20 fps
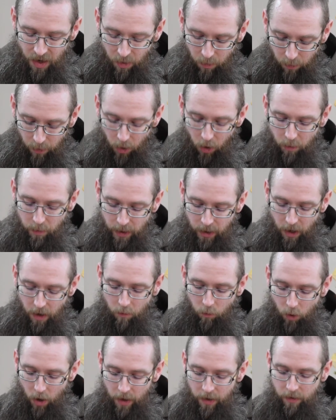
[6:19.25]
We all
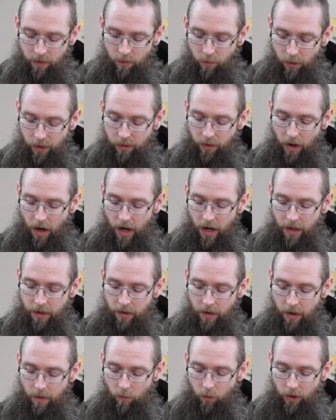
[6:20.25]
become one with
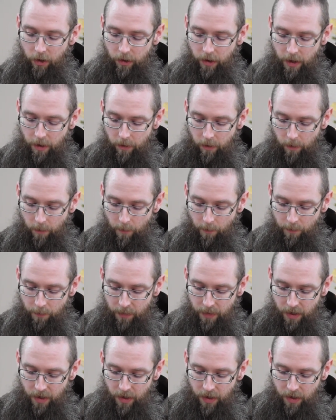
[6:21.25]
God and one another.
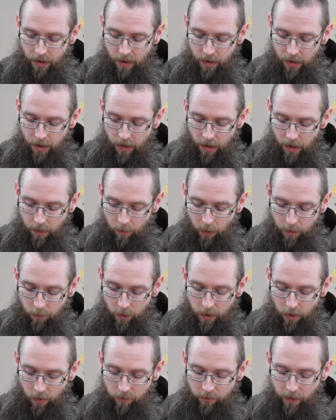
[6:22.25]
And when
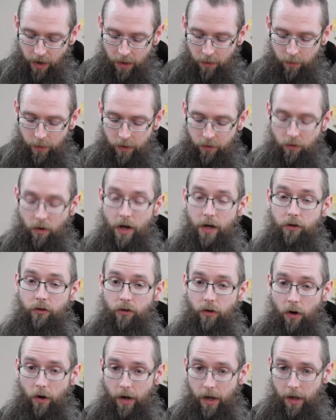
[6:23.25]
we are following
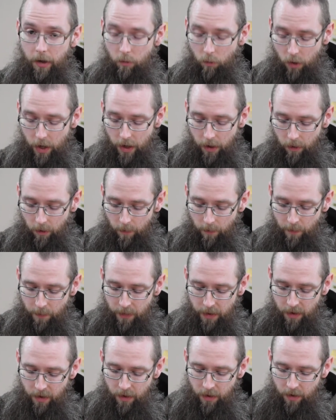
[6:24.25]
Christ, our head
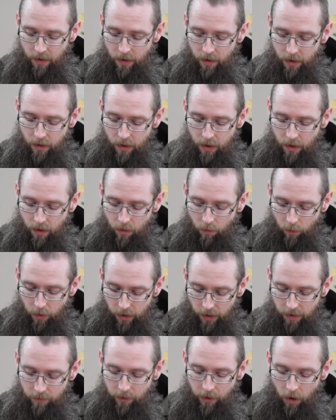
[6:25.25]
well, we
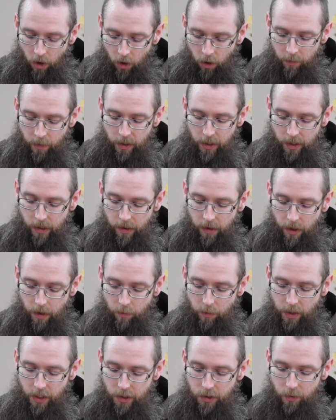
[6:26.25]
live in harmony
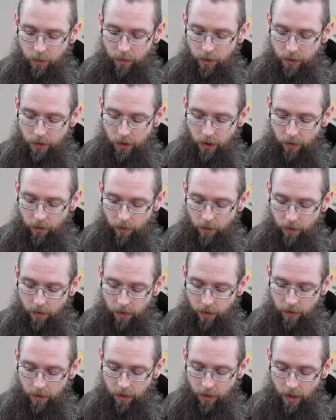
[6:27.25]
and peace with each other
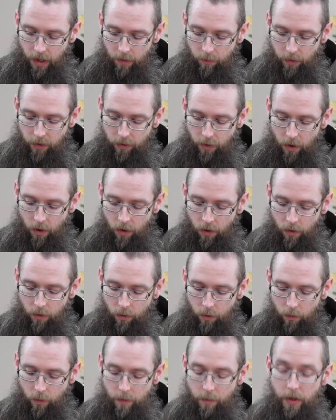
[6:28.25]
and with
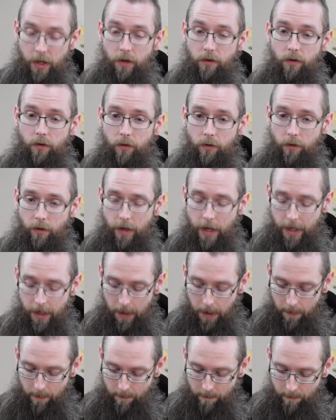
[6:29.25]
all who we meet today.